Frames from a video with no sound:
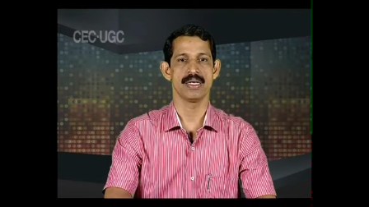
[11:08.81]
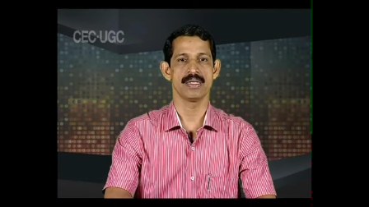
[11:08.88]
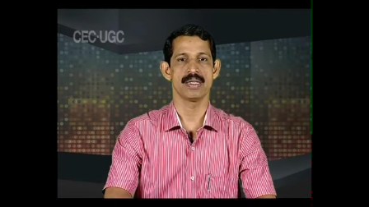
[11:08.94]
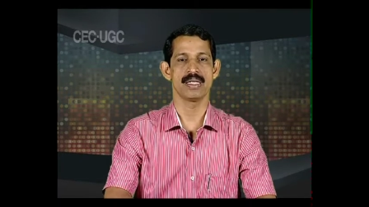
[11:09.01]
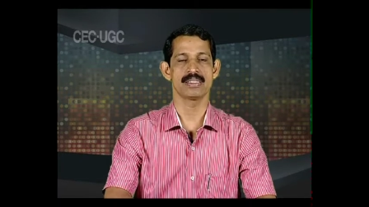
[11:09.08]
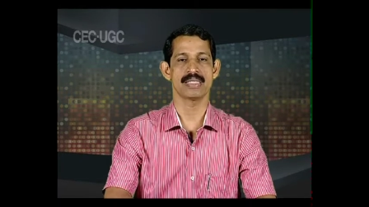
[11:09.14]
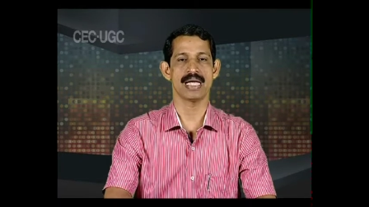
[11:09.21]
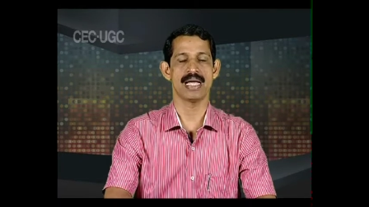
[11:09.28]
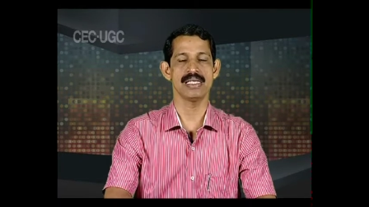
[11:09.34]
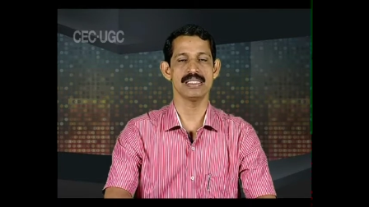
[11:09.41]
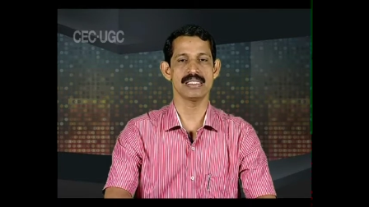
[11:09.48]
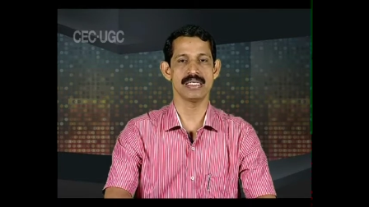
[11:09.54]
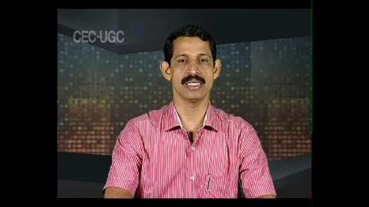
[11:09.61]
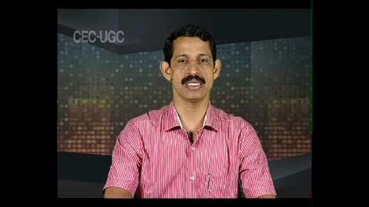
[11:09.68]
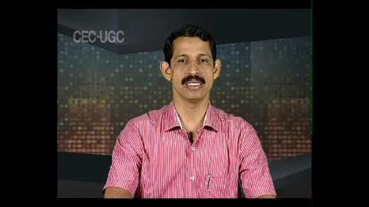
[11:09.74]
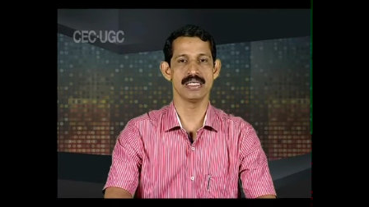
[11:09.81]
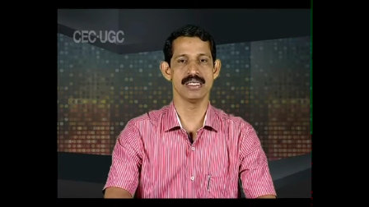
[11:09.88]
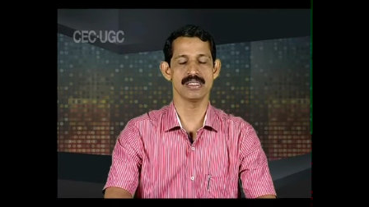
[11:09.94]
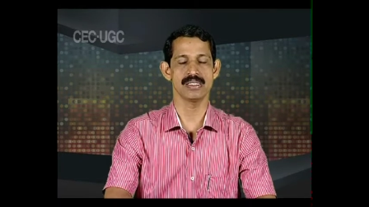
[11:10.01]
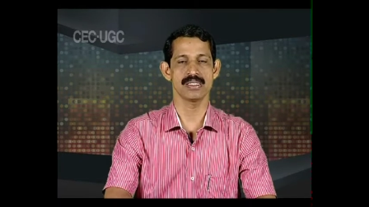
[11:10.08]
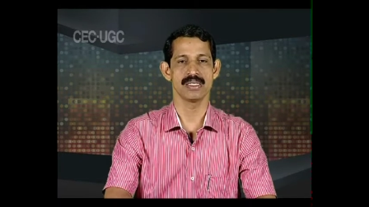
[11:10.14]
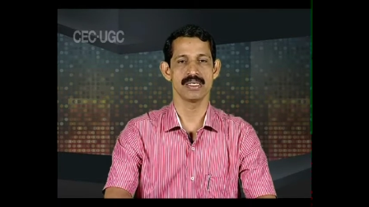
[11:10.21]
the child's
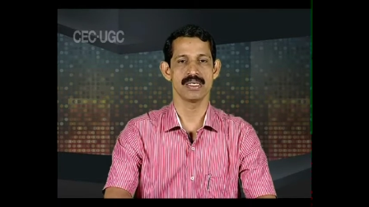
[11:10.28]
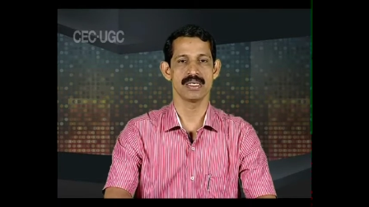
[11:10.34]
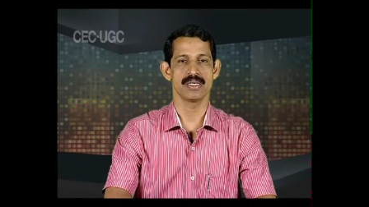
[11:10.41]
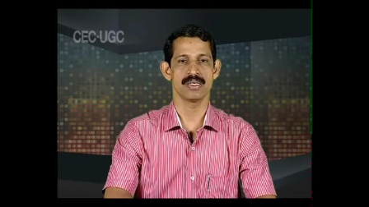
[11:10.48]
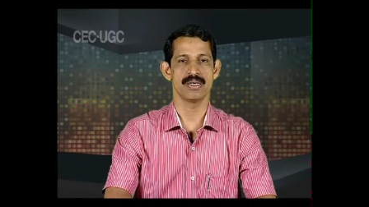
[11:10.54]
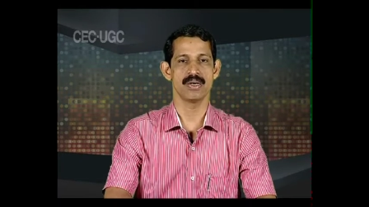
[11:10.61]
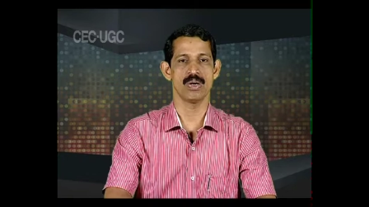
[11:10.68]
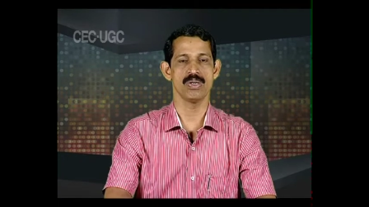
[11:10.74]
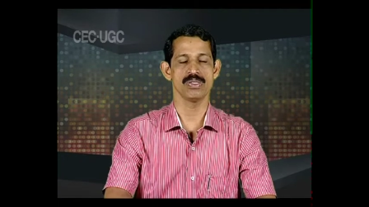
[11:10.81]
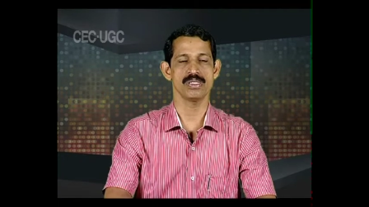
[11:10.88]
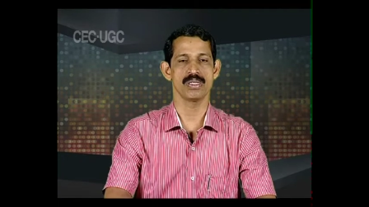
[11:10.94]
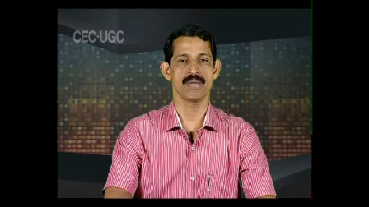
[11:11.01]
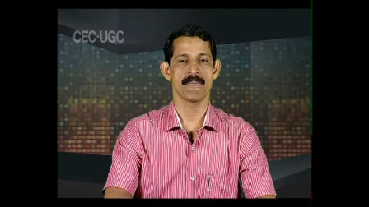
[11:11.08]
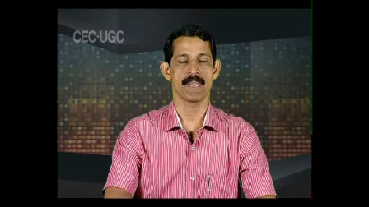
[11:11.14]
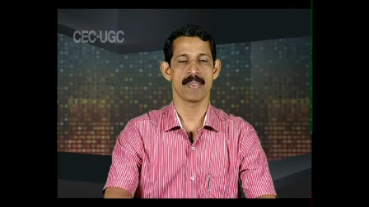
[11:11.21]
ears, nose,